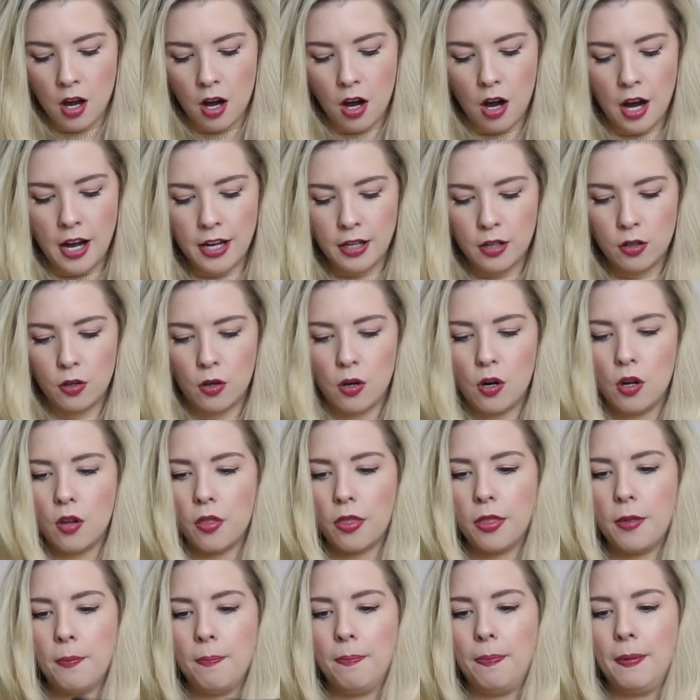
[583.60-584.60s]
I
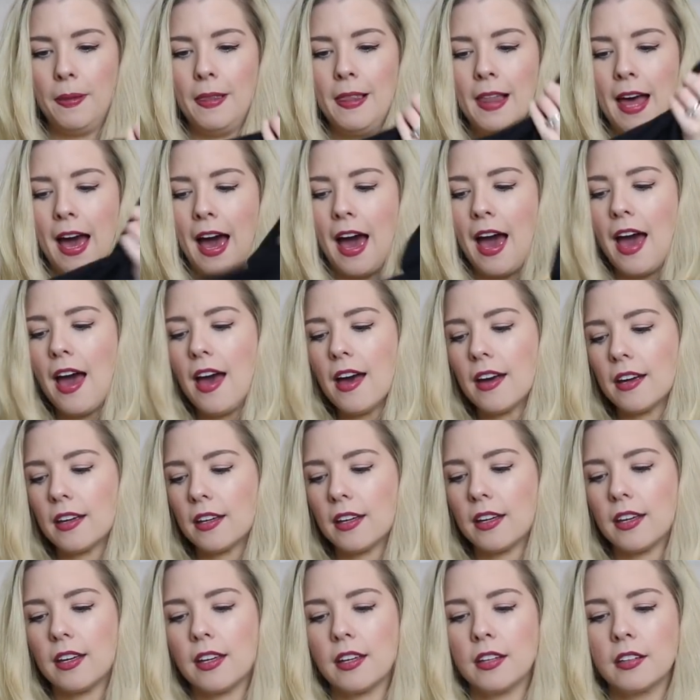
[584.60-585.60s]
got the
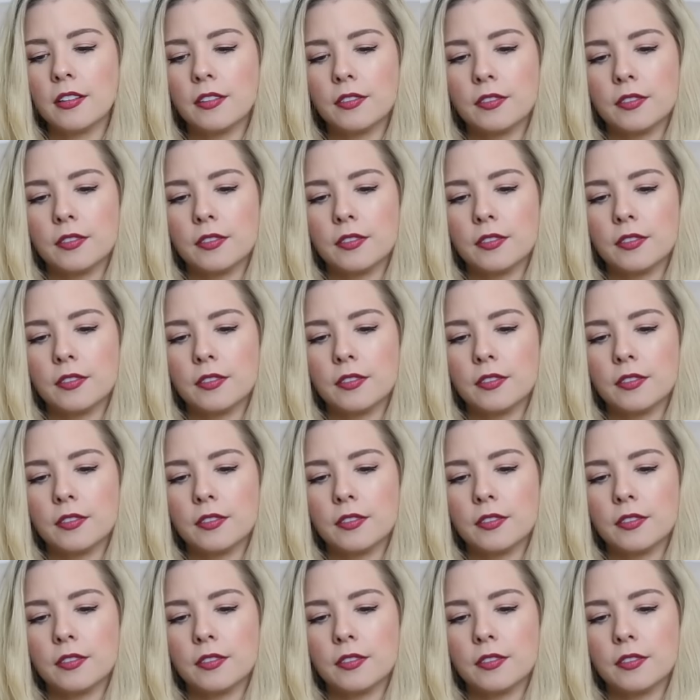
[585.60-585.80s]
black,